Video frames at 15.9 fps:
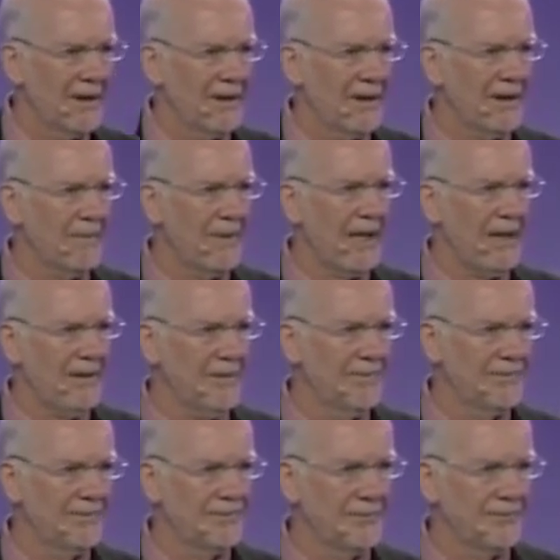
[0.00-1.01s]
Amen?
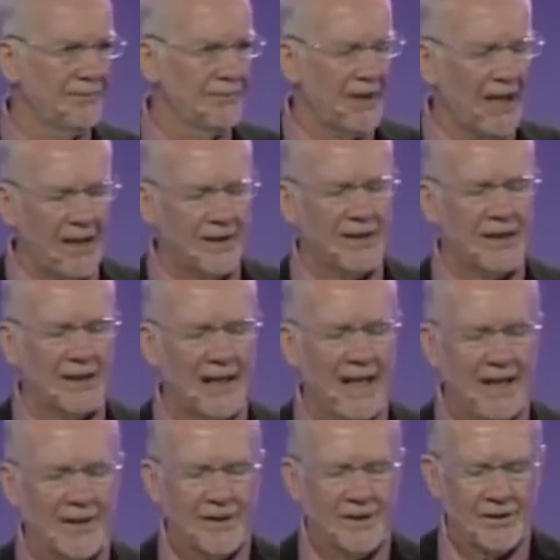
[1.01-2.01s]
Aren't you
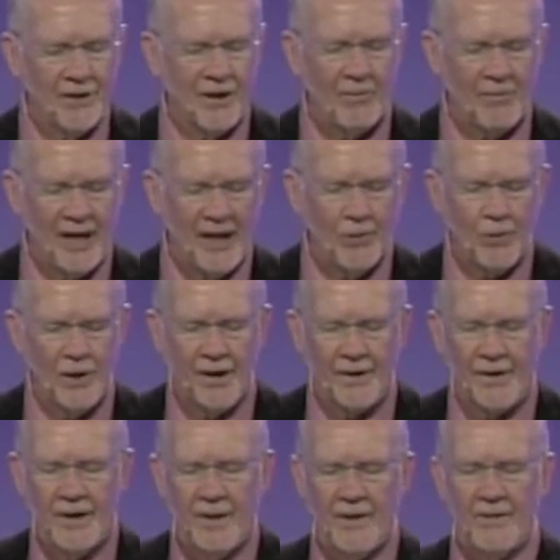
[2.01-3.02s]
glad it's not my
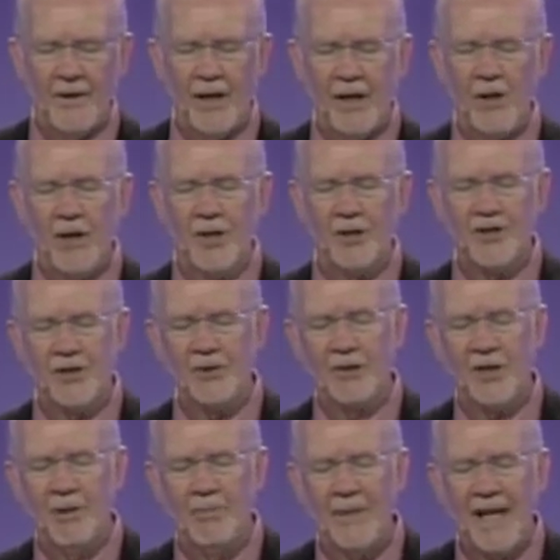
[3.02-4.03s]
word? The Lord shall
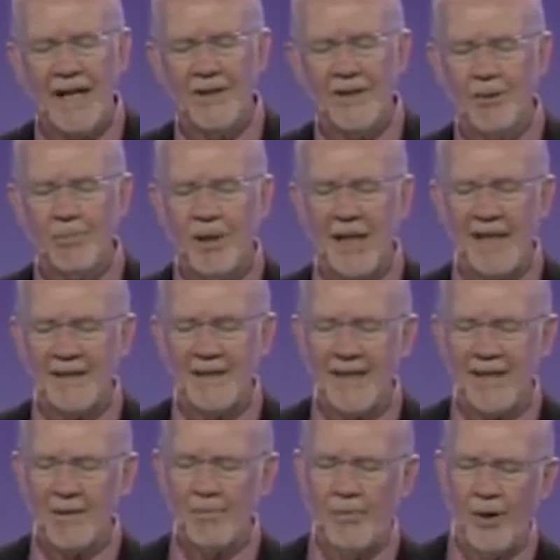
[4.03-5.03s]
command the
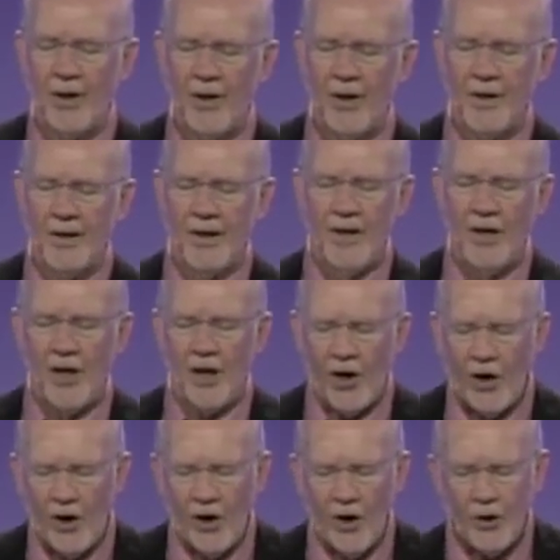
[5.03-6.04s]
blessing upon
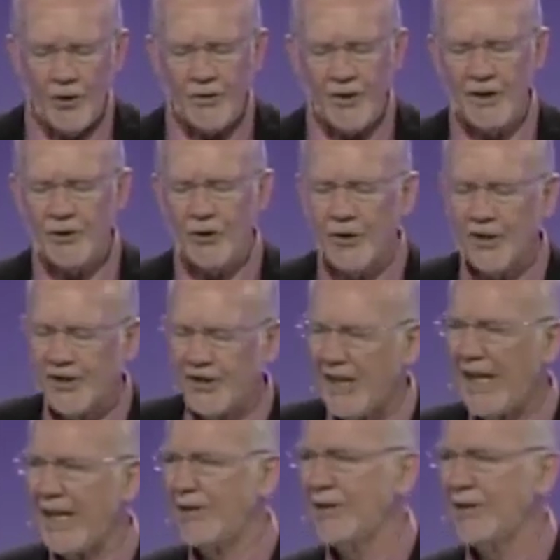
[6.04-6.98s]
all that you set